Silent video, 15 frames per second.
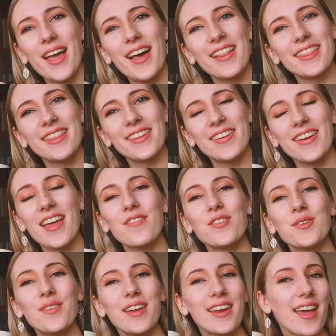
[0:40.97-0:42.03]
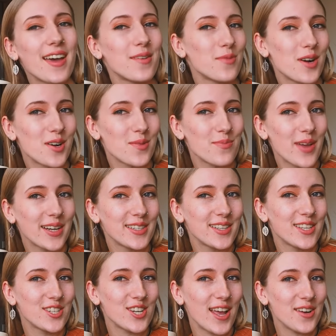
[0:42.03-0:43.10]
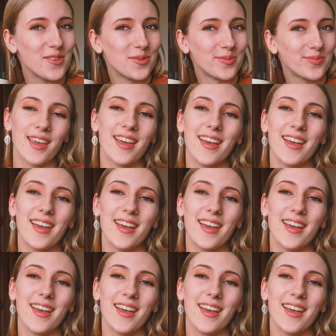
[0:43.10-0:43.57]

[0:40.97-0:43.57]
Hello everyone and welcome back to the channel.